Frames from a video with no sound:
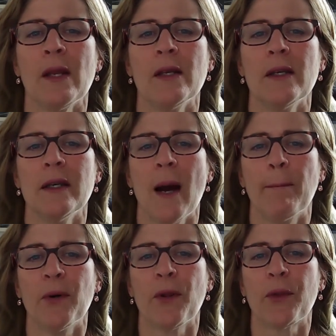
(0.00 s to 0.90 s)

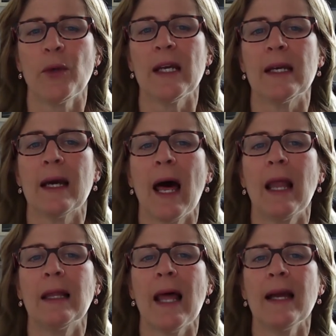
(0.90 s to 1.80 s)
Number 3,
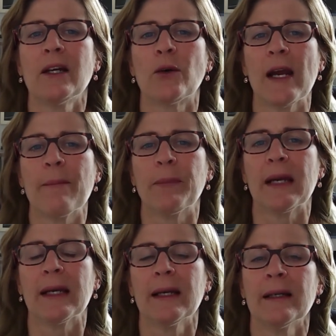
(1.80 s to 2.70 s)
leg
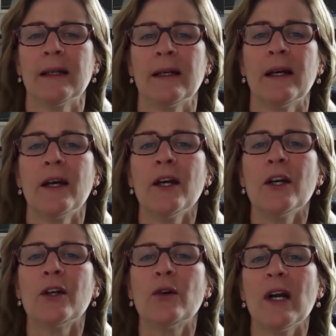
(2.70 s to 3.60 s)
cramping.
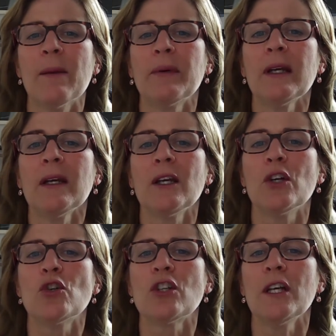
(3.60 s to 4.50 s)
Cramping
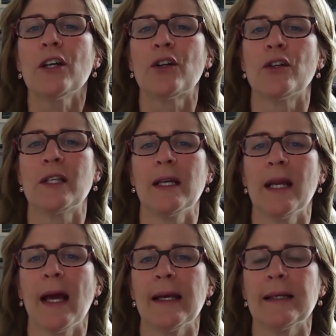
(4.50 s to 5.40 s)
usually occurs at
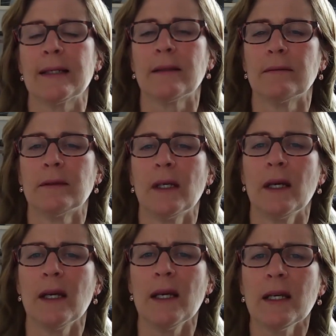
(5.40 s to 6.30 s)
night.
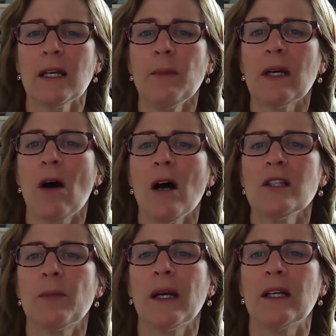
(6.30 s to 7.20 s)
It can be
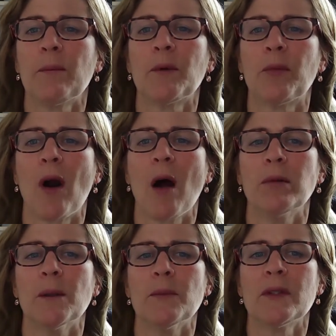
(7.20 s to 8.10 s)
caused by a number of
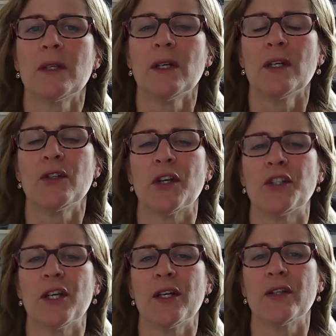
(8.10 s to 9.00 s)
problems,
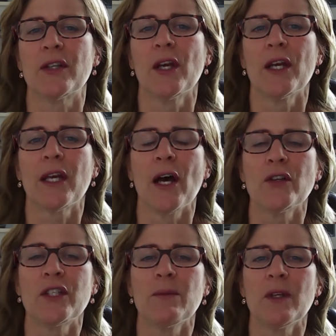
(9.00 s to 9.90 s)
such as
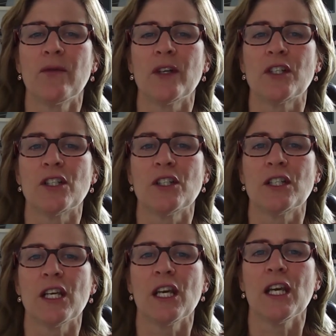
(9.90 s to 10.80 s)
calcium
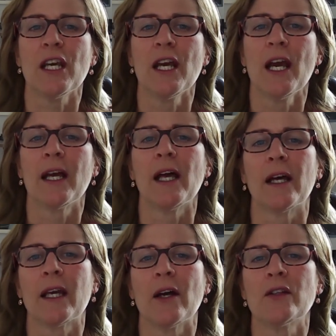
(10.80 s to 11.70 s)
deficiency, a
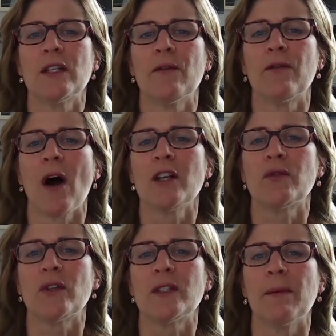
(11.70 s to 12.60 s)

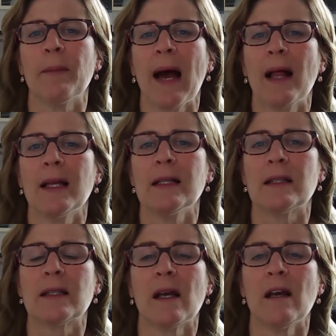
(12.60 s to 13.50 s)
calcium-phosphorus
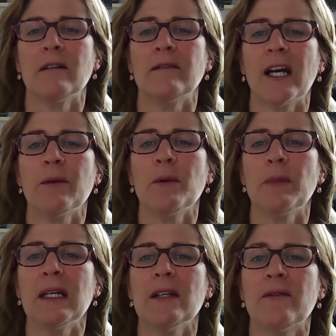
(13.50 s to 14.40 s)
imbalance, vitamin
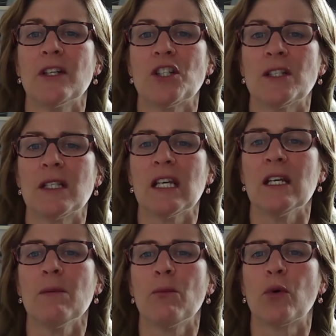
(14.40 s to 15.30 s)
B
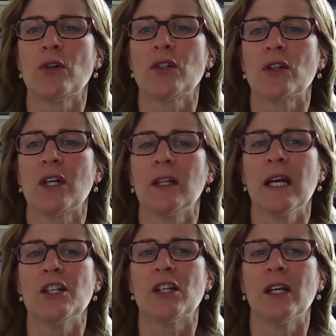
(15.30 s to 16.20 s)
deficiency, poor
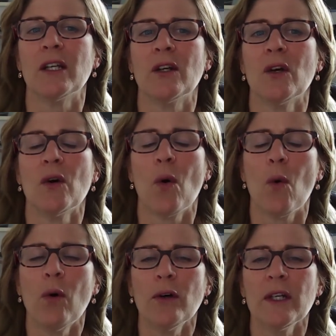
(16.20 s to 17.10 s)
circulation,
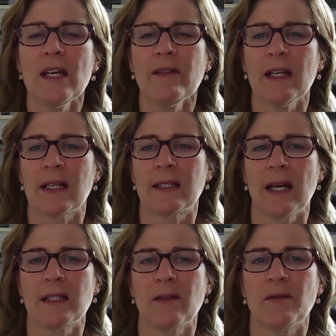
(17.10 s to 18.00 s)
or even
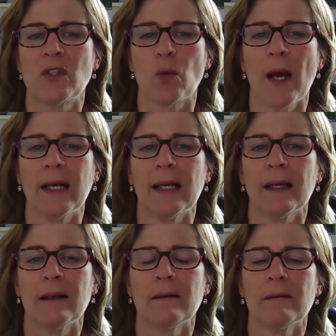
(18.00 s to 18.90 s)
excessive
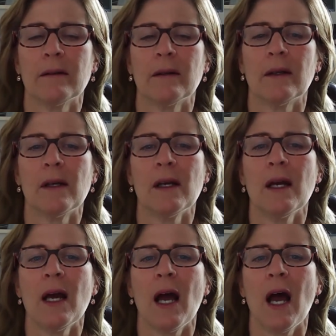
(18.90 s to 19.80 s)
sweating.
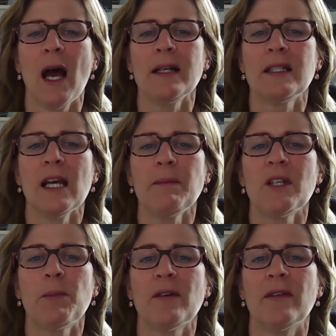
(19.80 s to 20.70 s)
A tip to
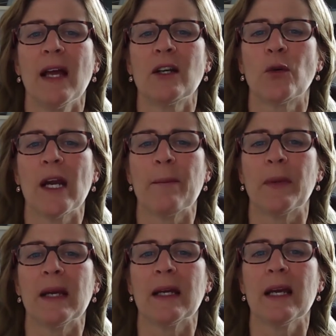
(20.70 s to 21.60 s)
prevent
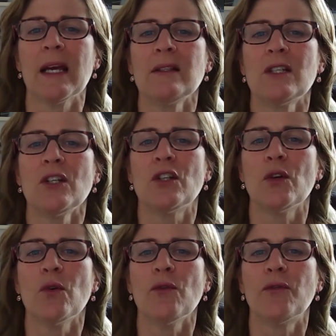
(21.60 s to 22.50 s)
cramping is to
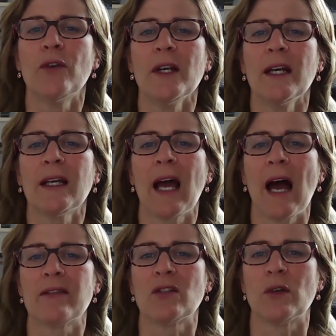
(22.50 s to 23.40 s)
do foot and
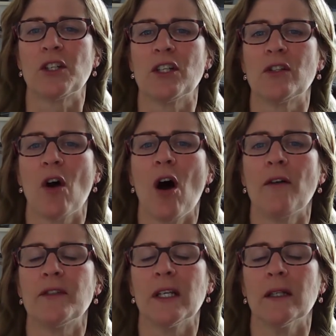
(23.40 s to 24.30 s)
calf stretches
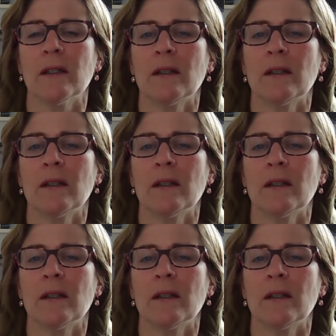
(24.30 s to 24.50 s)
often.